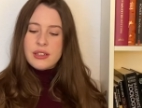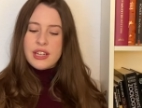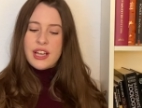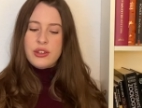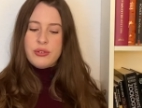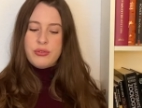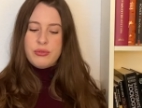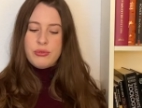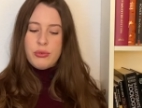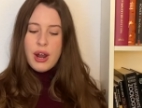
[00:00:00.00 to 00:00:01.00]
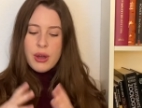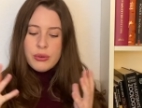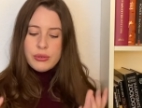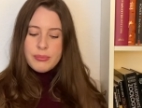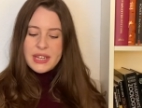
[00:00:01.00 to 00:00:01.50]
kind of
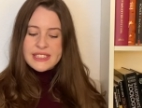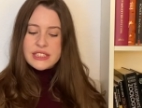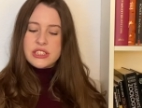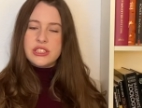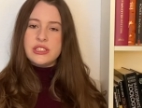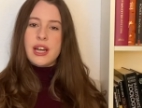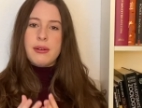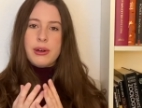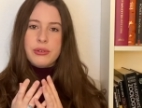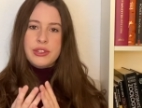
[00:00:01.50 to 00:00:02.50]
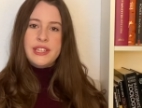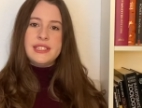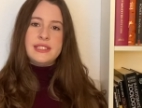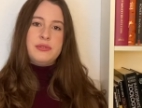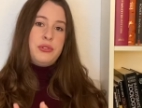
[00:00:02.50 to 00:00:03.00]
round message about
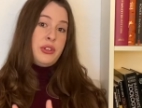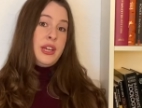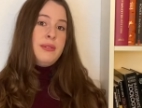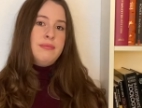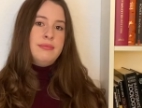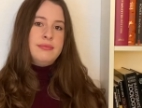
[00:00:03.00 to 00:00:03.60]
this for them?